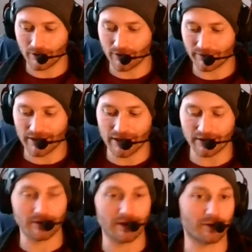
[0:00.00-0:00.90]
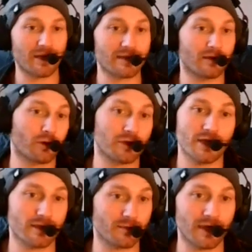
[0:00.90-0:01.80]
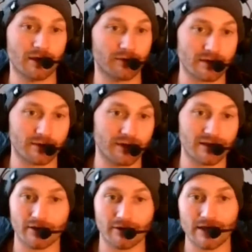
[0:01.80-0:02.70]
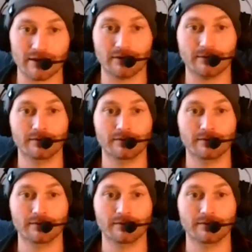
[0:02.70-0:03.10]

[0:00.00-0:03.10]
you can reach out to either myself or Chase about if that's something that's interesting.